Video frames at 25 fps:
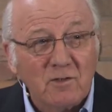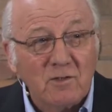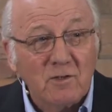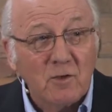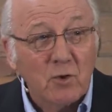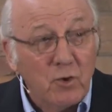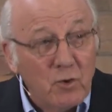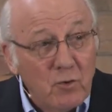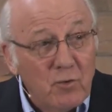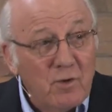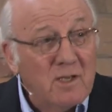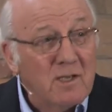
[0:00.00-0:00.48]

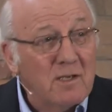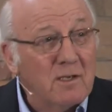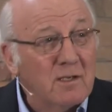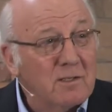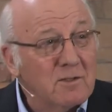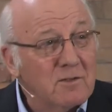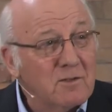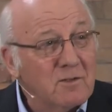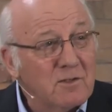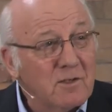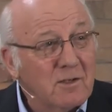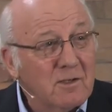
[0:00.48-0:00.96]
who He
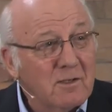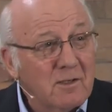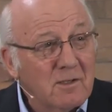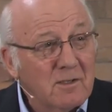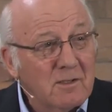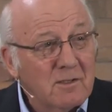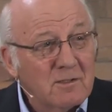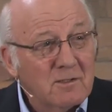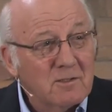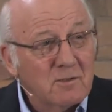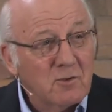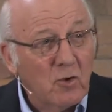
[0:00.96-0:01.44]
is,
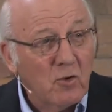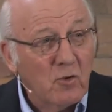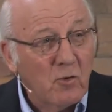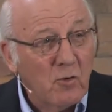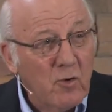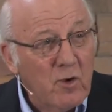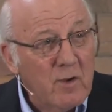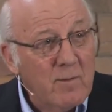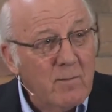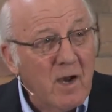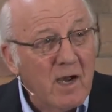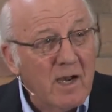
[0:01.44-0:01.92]
so that
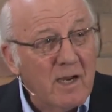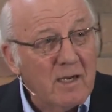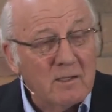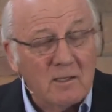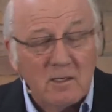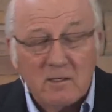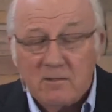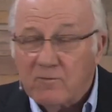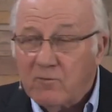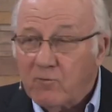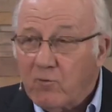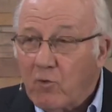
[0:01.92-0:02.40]
we might
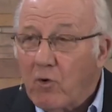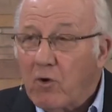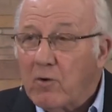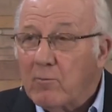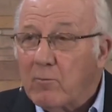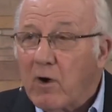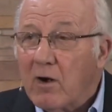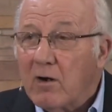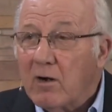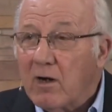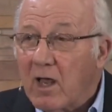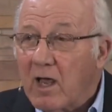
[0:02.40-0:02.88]

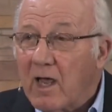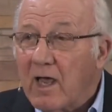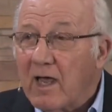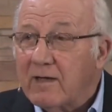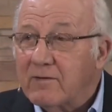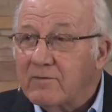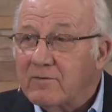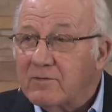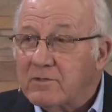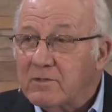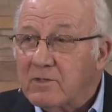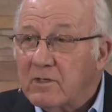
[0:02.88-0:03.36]
conform our
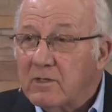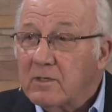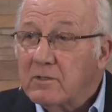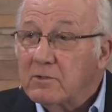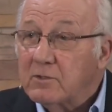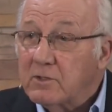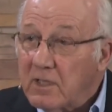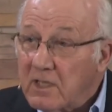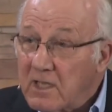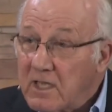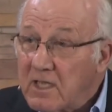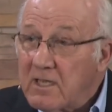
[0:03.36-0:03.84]
lives
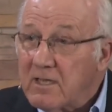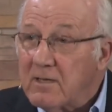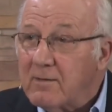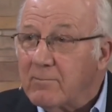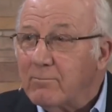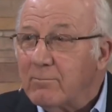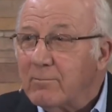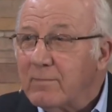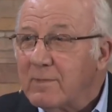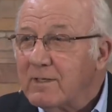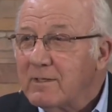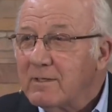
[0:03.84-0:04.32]
to
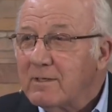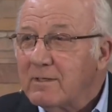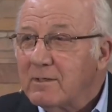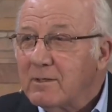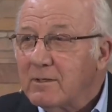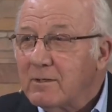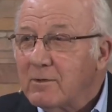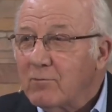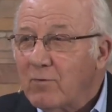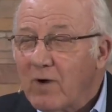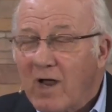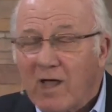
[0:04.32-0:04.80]
Him
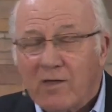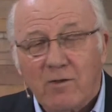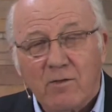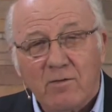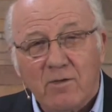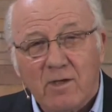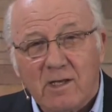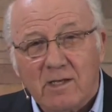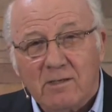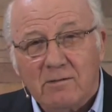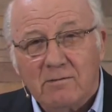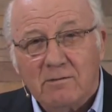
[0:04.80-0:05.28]
rather
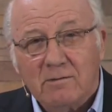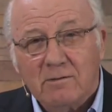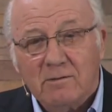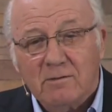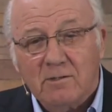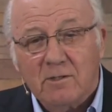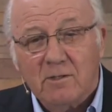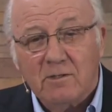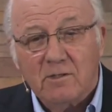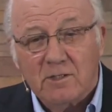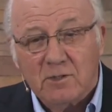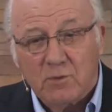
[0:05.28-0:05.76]
than
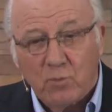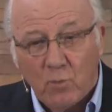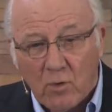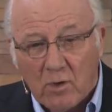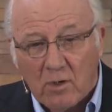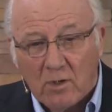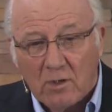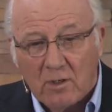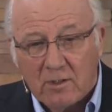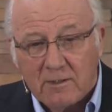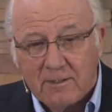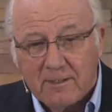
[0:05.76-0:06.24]
to this
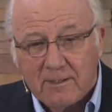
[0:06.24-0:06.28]
world.